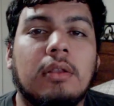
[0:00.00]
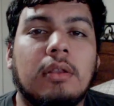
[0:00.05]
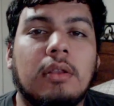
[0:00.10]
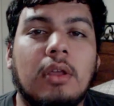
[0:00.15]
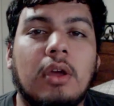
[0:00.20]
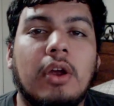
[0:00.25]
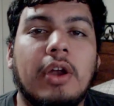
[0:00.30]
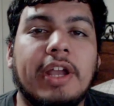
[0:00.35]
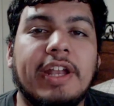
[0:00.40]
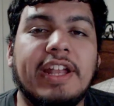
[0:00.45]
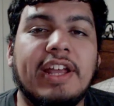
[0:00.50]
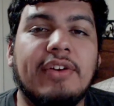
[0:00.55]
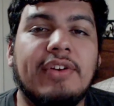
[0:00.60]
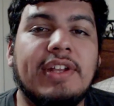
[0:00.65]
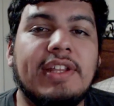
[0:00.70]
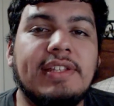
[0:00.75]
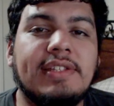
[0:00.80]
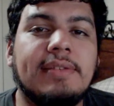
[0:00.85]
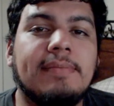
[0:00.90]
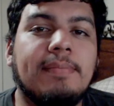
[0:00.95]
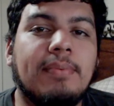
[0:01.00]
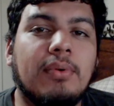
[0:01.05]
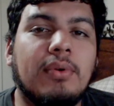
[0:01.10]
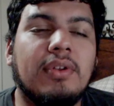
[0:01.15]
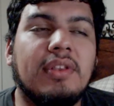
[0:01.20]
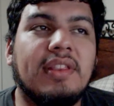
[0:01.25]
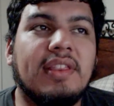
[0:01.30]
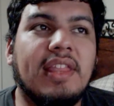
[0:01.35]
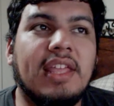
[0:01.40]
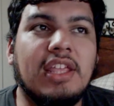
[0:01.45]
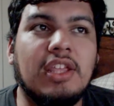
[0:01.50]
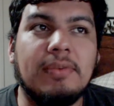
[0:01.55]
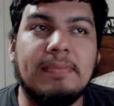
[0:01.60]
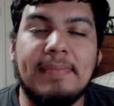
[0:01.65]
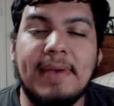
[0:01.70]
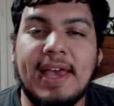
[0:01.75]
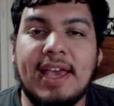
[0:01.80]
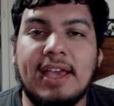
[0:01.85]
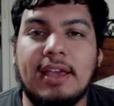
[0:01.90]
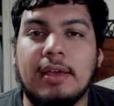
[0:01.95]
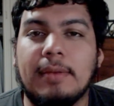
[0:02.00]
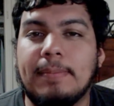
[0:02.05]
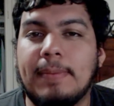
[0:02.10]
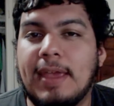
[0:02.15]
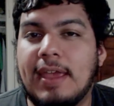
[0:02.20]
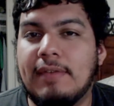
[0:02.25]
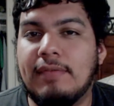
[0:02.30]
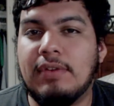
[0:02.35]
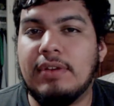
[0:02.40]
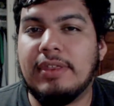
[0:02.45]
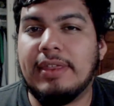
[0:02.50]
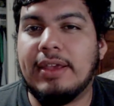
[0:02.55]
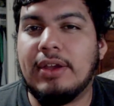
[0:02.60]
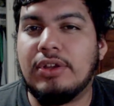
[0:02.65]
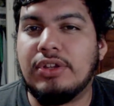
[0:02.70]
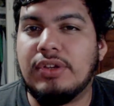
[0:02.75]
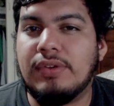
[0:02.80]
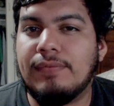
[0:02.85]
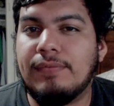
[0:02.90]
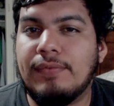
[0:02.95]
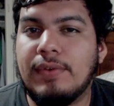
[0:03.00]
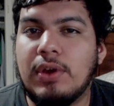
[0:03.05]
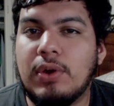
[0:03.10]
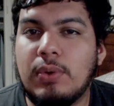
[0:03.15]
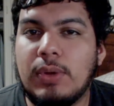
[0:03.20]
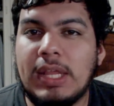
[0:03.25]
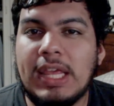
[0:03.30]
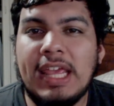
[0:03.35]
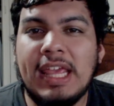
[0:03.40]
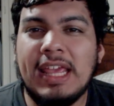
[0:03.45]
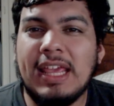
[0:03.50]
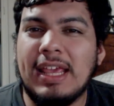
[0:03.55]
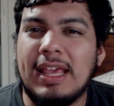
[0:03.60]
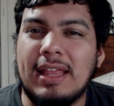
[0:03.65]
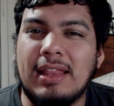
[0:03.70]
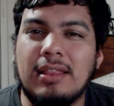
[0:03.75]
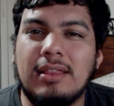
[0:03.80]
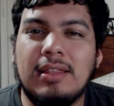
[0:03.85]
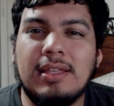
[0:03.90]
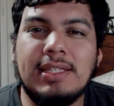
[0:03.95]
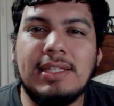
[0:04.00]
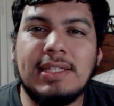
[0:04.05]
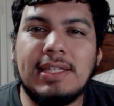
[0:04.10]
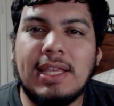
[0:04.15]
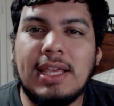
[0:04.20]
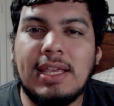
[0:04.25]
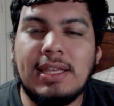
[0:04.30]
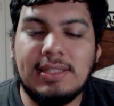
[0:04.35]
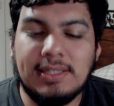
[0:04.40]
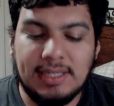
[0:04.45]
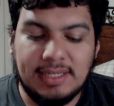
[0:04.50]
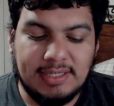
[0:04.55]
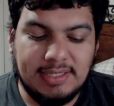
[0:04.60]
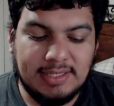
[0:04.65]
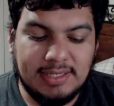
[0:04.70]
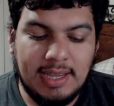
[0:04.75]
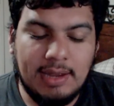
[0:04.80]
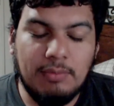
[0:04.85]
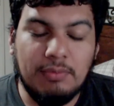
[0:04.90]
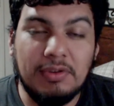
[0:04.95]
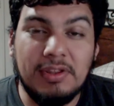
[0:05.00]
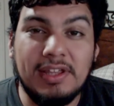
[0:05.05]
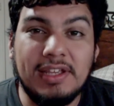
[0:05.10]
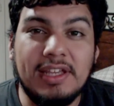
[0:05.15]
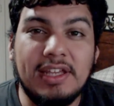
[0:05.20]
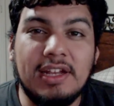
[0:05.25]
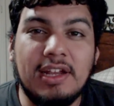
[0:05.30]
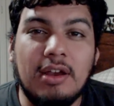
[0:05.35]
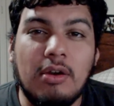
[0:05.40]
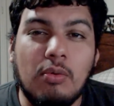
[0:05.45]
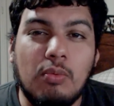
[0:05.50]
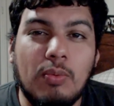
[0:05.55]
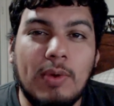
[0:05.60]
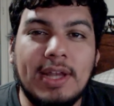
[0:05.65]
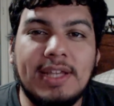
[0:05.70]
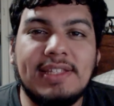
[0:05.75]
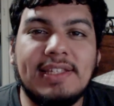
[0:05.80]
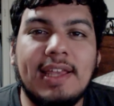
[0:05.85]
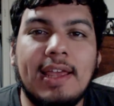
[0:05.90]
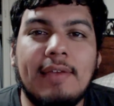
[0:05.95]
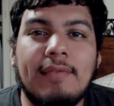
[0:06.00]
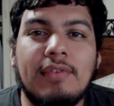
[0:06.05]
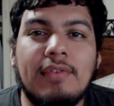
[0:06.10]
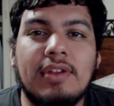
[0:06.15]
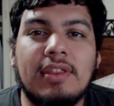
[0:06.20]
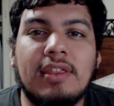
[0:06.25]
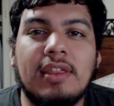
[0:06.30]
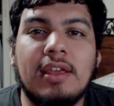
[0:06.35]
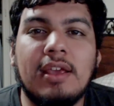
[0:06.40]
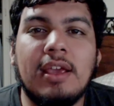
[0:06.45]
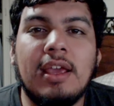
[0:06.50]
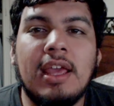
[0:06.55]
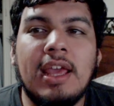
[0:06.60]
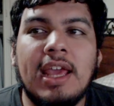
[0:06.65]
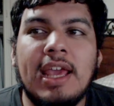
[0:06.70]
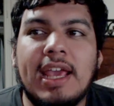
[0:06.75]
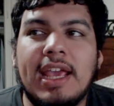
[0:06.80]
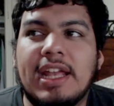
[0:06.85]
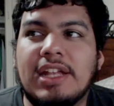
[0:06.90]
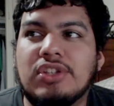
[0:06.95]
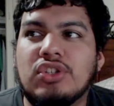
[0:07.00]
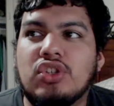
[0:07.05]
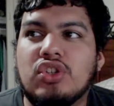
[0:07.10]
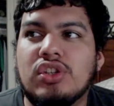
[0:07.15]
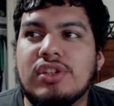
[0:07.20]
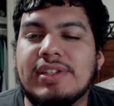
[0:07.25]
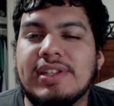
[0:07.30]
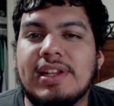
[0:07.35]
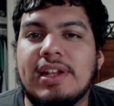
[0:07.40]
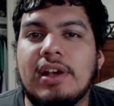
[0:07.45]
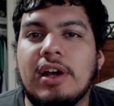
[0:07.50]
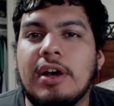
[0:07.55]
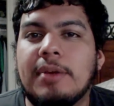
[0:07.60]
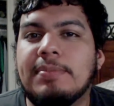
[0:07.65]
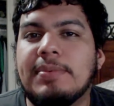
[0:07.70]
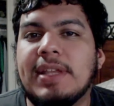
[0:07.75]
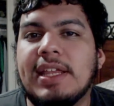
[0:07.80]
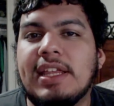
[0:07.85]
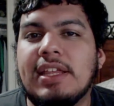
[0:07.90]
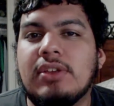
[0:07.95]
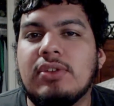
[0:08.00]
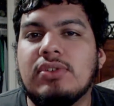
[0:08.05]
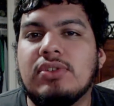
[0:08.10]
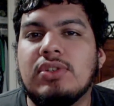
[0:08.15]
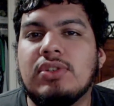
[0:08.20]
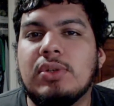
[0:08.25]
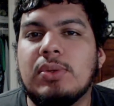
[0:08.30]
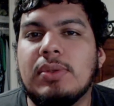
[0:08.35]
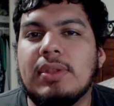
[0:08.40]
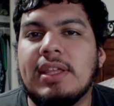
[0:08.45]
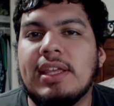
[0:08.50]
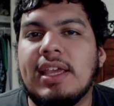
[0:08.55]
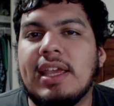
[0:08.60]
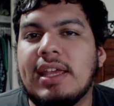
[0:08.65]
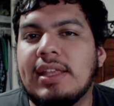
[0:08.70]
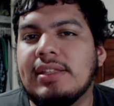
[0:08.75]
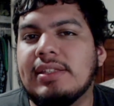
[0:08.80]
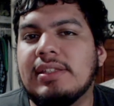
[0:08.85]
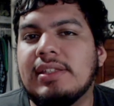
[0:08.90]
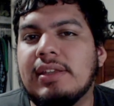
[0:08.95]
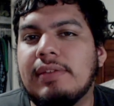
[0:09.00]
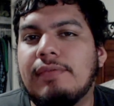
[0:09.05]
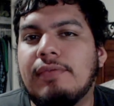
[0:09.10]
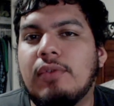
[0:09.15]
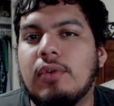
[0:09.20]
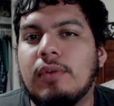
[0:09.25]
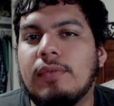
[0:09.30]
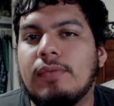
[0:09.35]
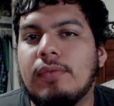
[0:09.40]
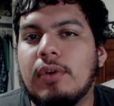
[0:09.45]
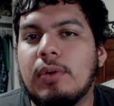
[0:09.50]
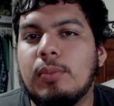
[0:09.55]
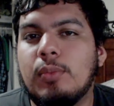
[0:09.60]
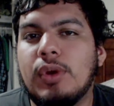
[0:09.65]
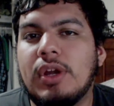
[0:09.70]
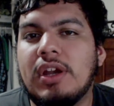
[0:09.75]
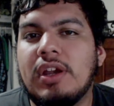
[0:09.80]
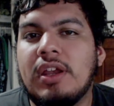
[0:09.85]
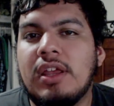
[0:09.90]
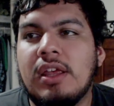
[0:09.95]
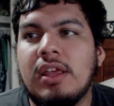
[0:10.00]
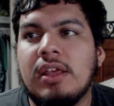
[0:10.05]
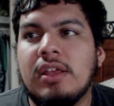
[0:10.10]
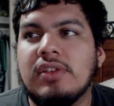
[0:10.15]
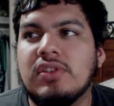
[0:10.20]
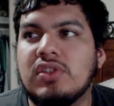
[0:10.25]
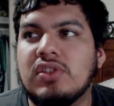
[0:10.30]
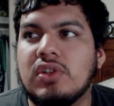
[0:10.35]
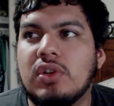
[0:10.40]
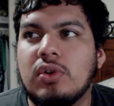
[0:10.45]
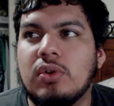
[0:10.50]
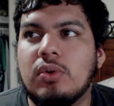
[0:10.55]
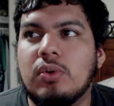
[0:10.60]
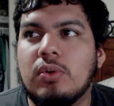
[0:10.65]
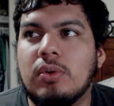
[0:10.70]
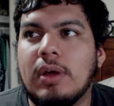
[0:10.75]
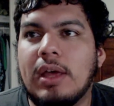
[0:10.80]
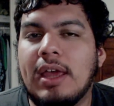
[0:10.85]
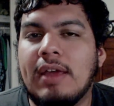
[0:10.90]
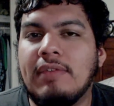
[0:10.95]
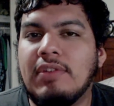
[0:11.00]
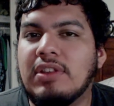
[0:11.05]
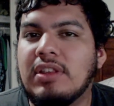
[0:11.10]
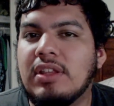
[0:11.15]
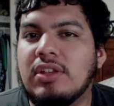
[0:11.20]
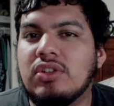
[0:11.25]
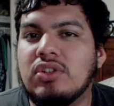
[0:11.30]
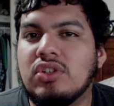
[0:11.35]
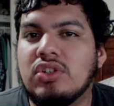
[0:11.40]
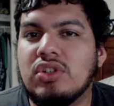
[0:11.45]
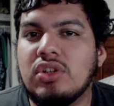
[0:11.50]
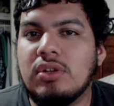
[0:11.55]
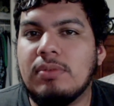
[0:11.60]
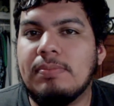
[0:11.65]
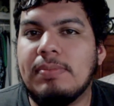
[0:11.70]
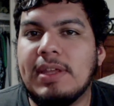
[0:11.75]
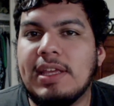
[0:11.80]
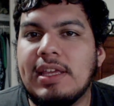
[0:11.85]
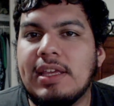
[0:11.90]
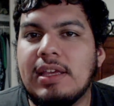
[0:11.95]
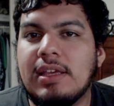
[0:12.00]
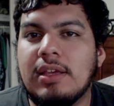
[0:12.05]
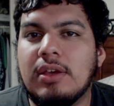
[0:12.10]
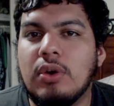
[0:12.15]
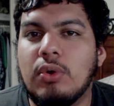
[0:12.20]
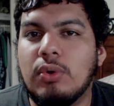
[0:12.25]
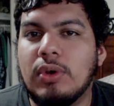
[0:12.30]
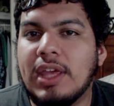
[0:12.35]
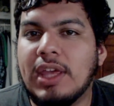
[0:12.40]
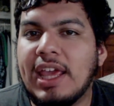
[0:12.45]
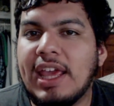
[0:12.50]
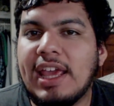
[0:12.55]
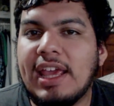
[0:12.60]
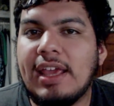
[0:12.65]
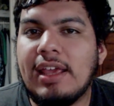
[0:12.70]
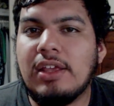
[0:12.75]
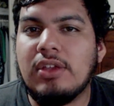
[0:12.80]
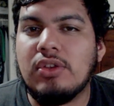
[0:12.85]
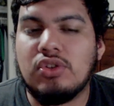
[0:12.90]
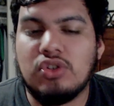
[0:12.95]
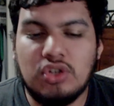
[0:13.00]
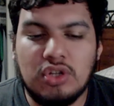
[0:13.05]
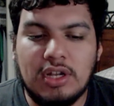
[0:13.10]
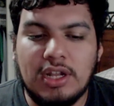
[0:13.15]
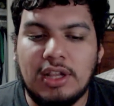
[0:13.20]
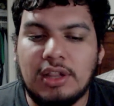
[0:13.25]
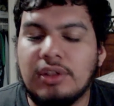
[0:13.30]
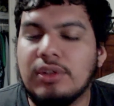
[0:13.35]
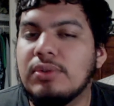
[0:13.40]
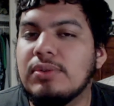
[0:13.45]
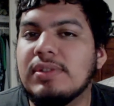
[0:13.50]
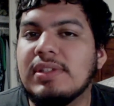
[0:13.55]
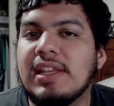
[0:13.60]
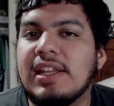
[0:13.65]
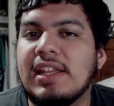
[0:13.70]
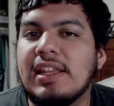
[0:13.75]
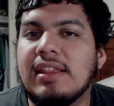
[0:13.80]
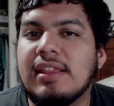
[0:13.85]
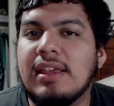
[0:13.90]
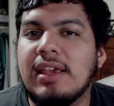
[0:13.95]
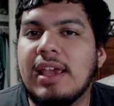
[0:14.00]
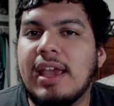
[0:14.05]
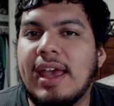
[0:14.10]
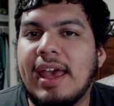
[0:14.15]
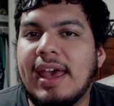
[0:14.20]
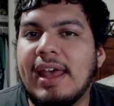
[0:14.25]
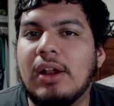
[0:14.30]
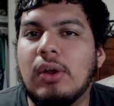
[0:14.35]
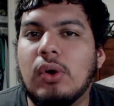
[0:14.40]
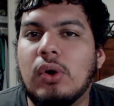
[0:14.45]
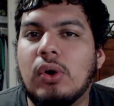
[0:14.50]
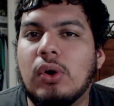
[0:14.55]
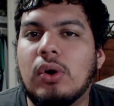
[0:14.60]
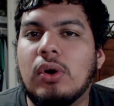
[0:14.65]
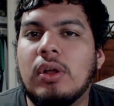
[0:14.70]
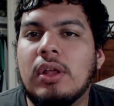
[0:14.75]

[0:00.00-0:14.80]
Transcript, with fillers: Alright, now it is important that you back up everything on your phone. In this case, it's not really going to erase everything, it's just going to update you to the N C four firmware. So everything should be okay, you shouldn't lose anything at all,